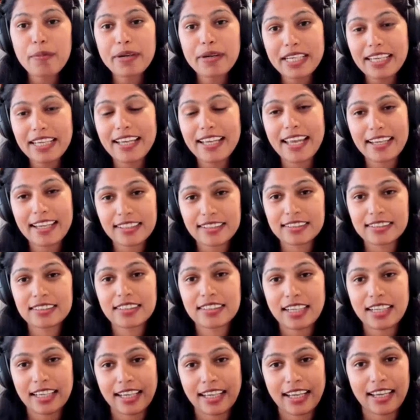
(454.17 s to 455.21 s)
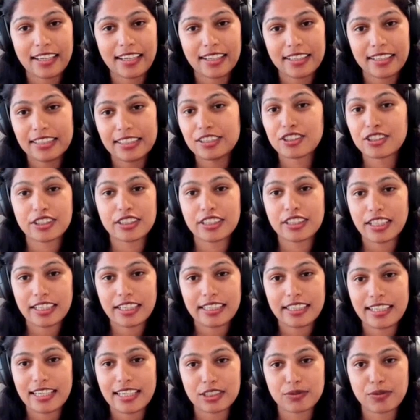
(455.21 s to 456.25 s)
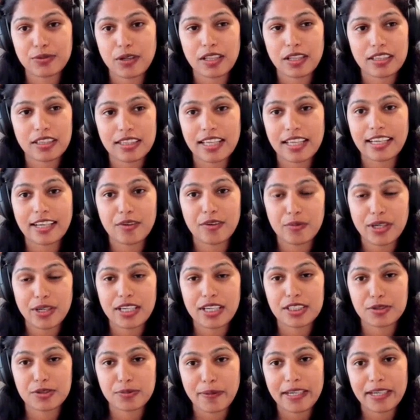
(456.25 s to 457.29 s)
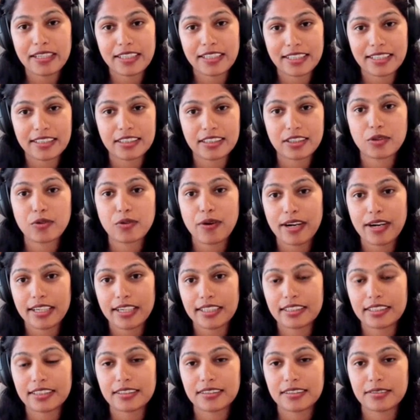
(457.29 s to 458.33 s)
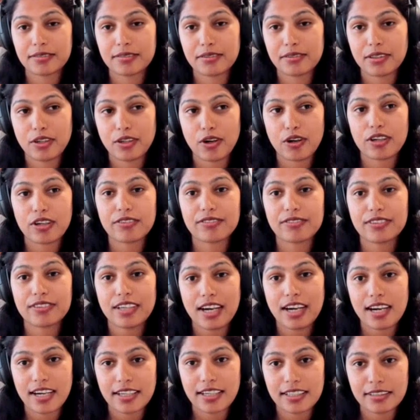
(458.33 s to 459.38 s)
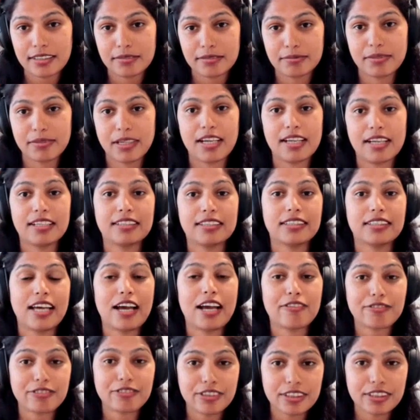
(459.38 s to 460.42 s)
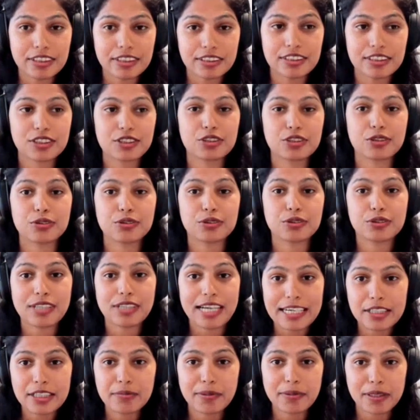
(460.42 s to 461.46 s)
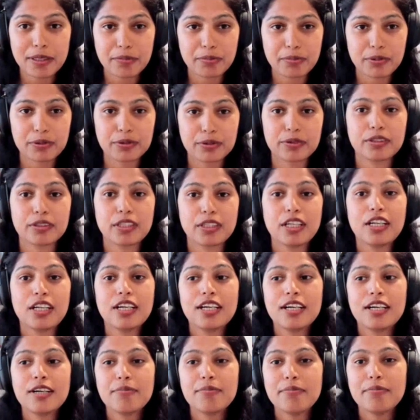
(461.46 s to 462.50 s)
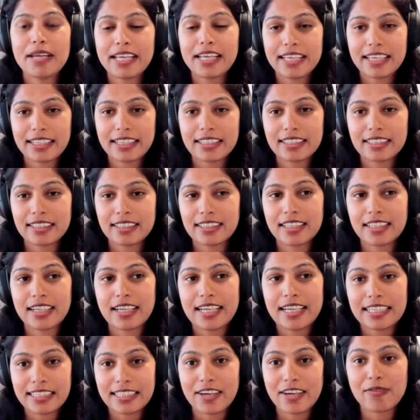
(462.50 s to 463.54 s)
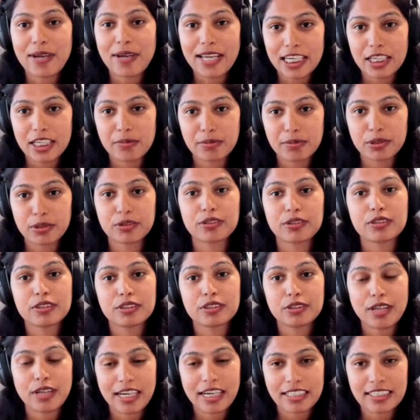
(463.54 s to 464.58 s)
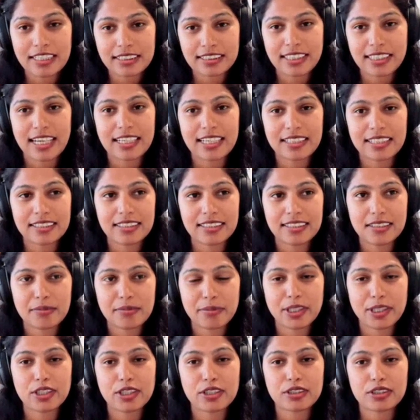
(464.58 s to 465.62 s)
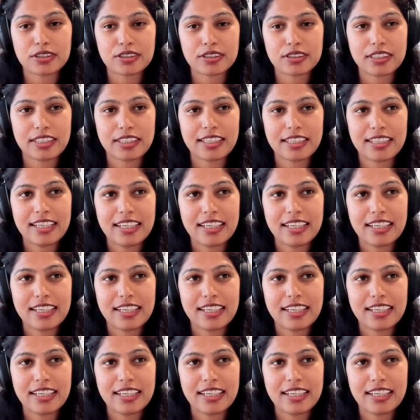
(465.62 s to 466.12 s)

but again, internally as well, we are spending quite a lot of time and efforts to train people, making it available to understand, because